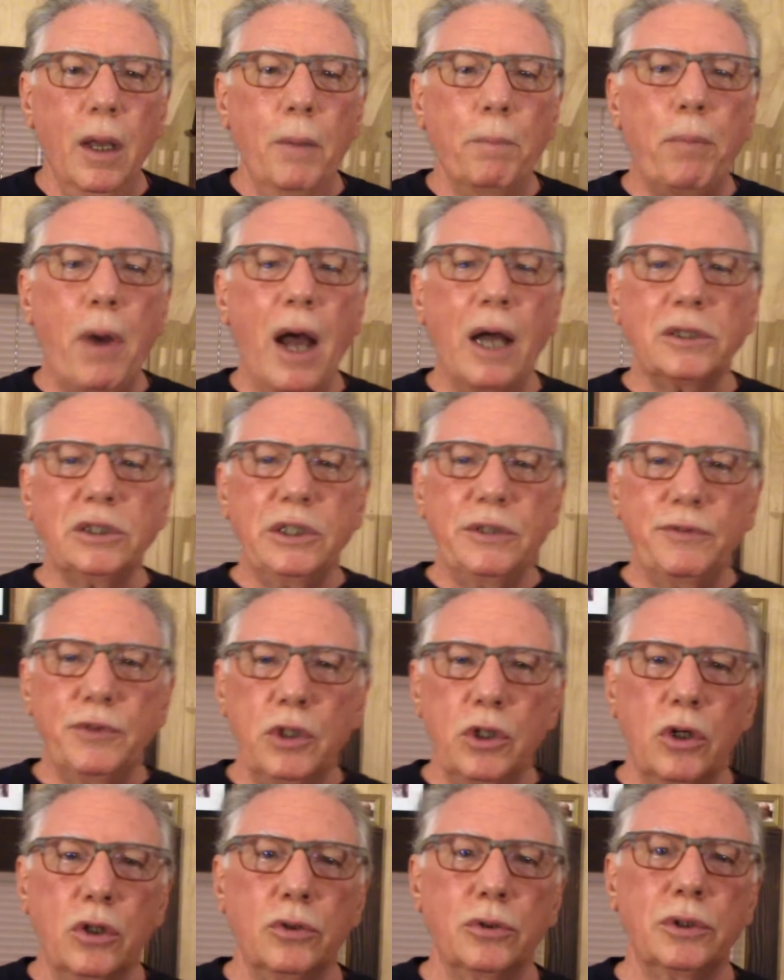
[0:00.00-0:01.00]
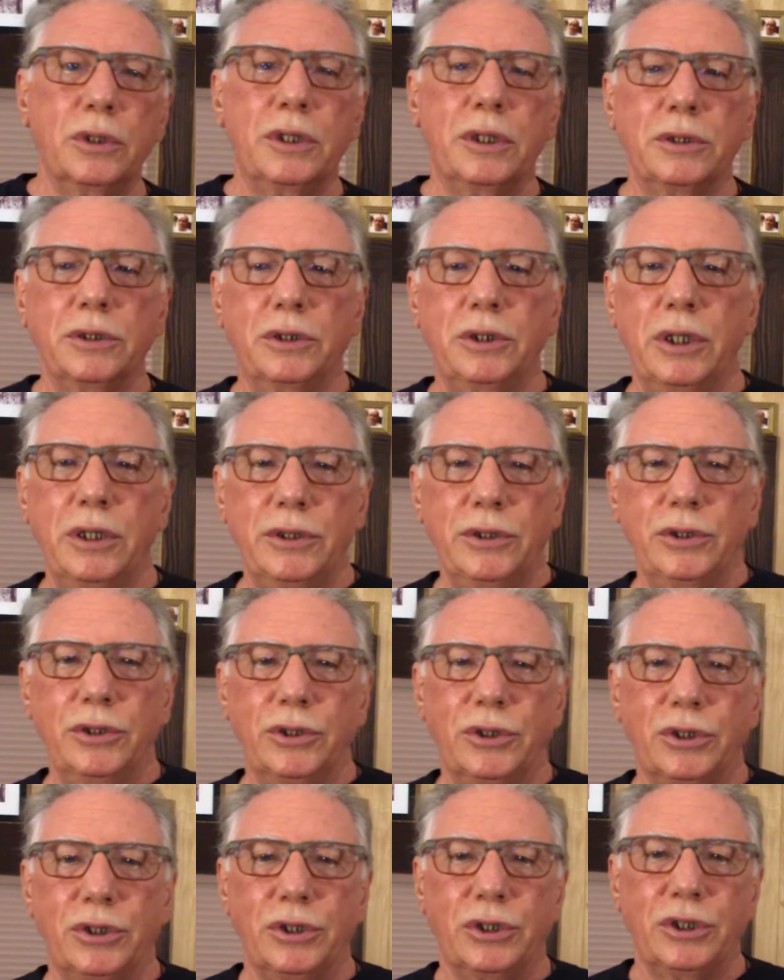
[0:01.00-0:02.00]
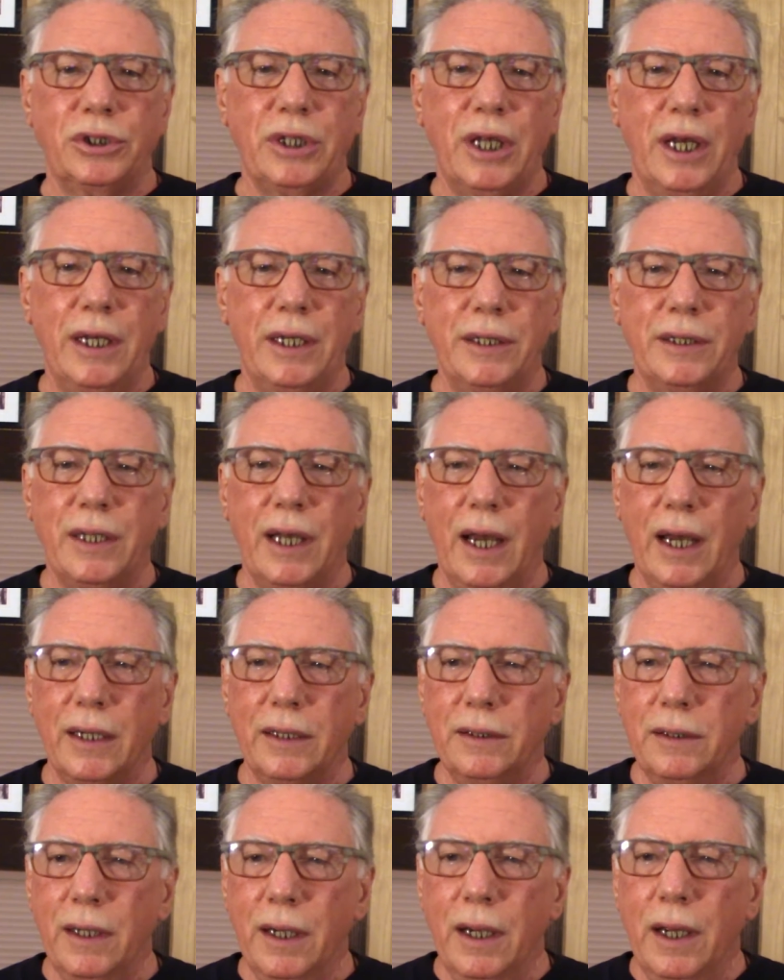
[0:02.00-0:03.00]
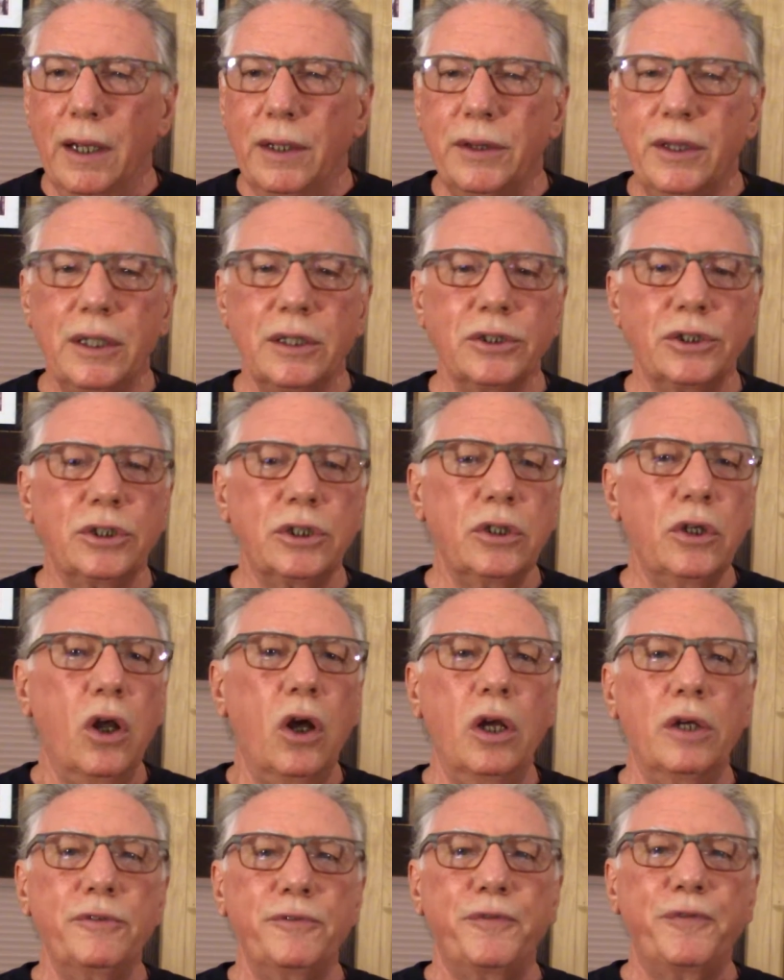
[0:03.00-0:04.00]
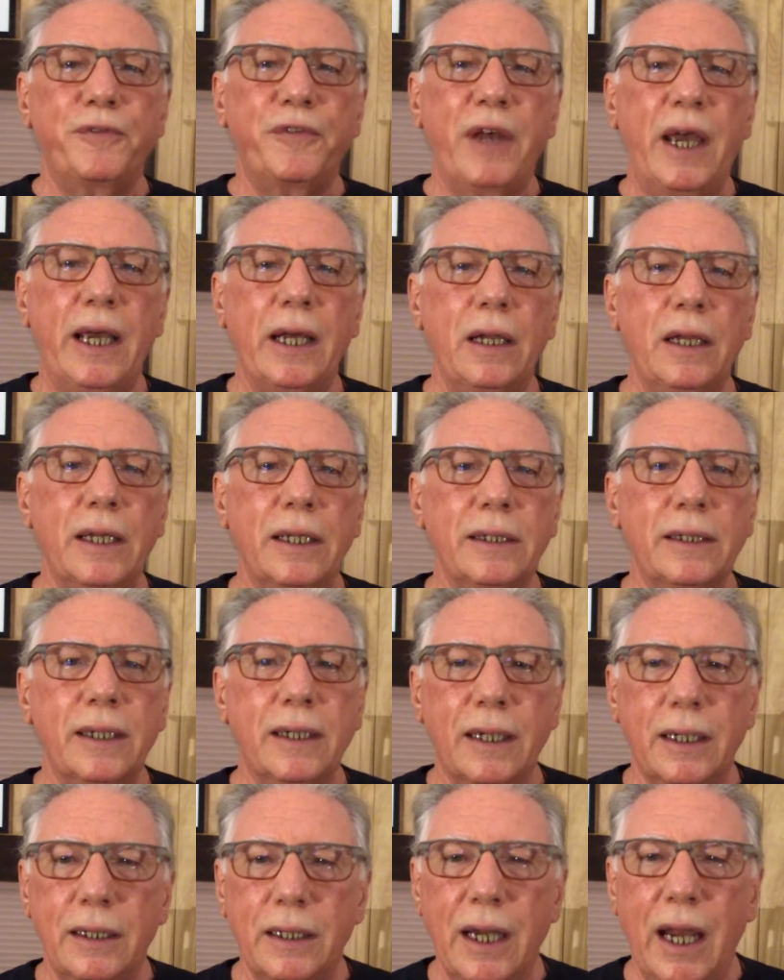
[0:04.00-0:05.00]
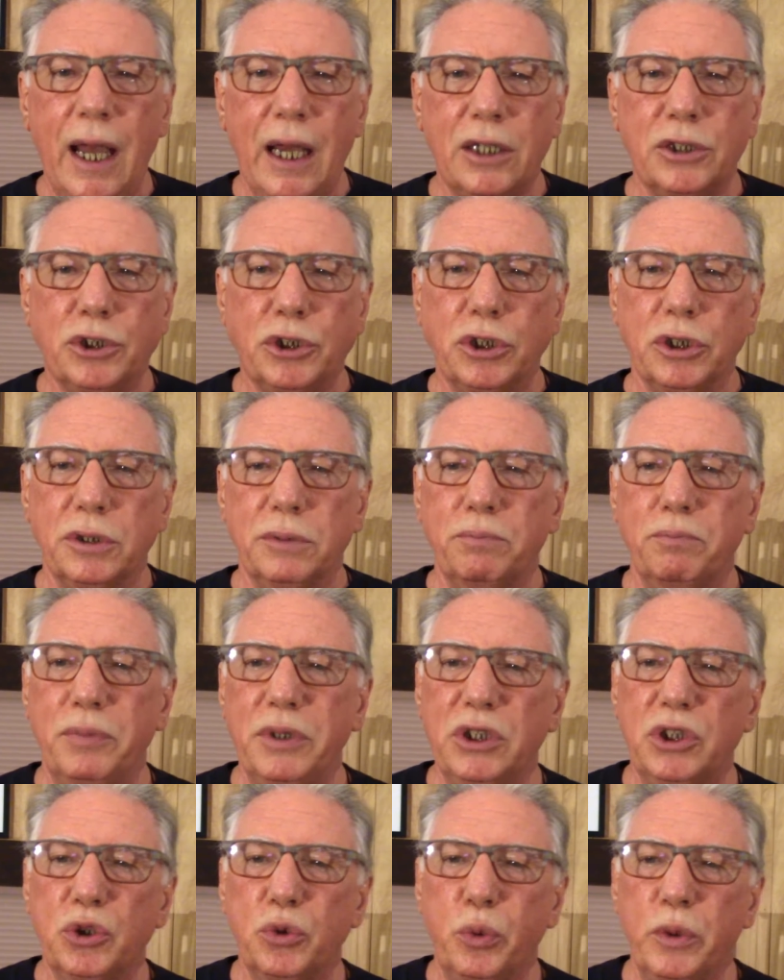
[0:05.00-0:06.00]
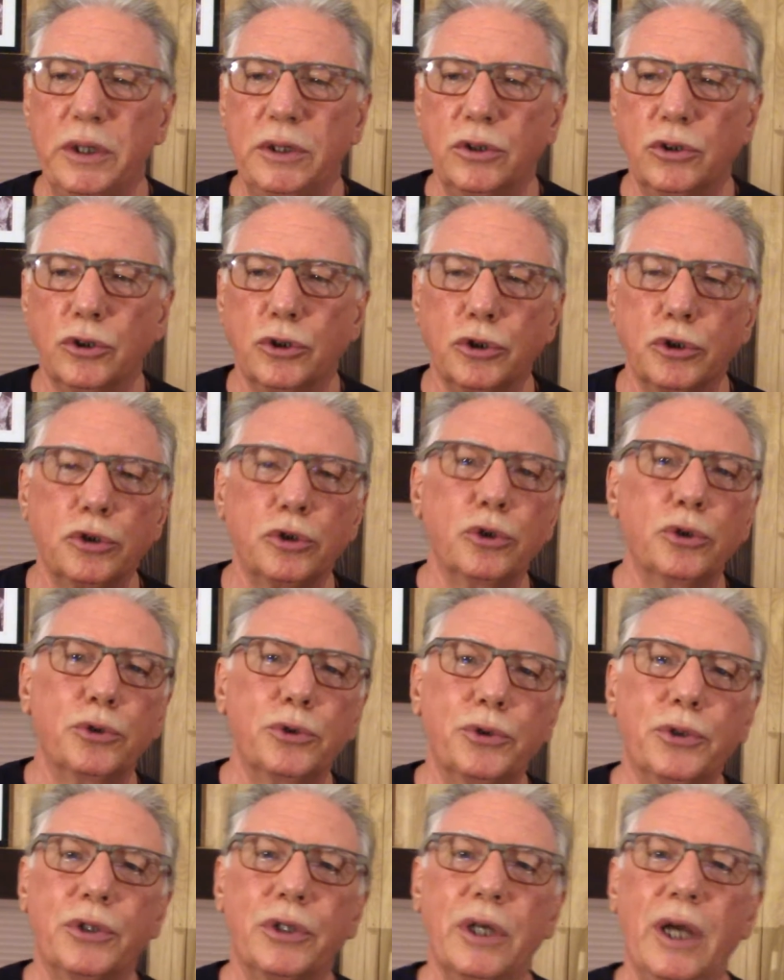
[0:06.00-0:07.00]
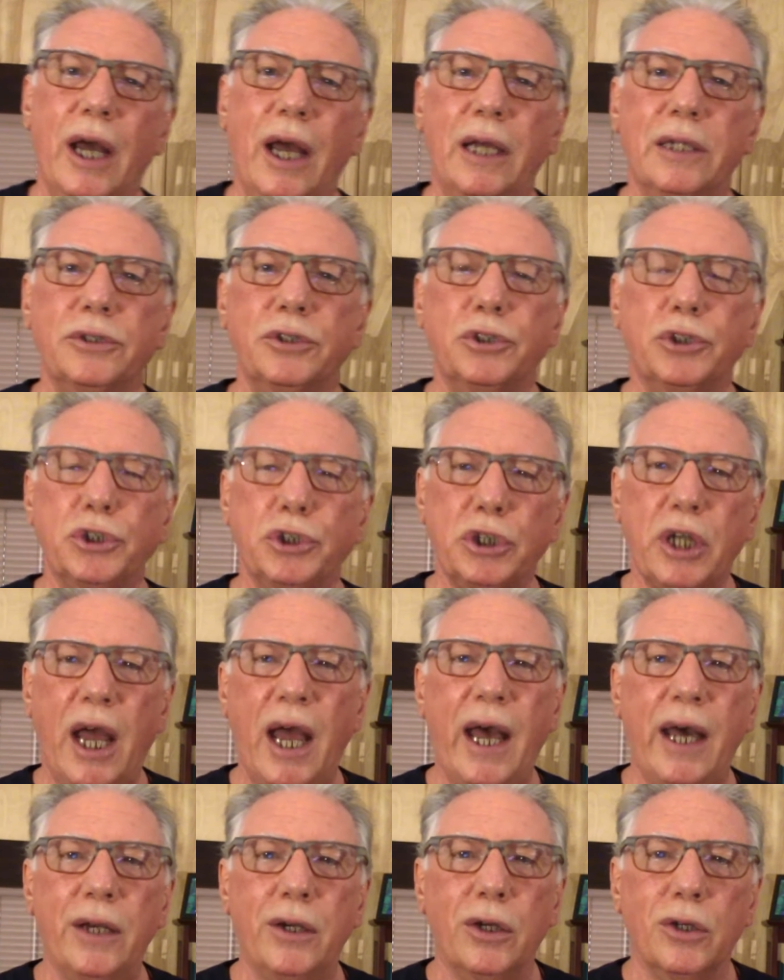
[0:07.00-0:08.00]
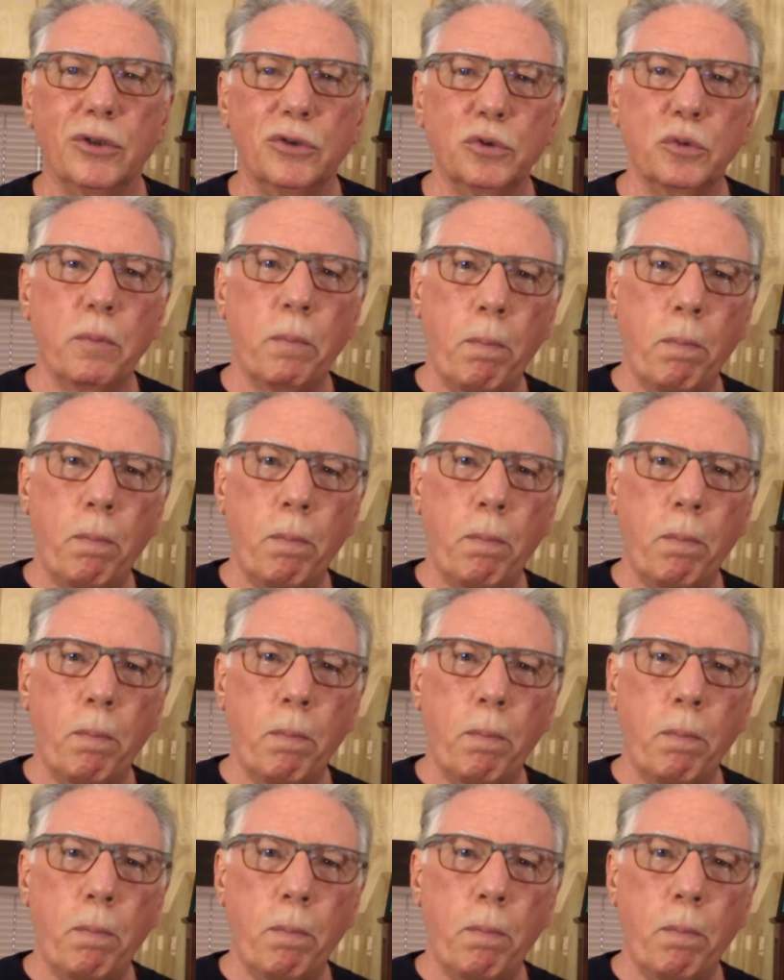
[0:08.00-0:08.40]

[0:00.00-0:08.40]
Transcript: Bhaktivinode continues to say that there's an unfailing connection between truth and shadow.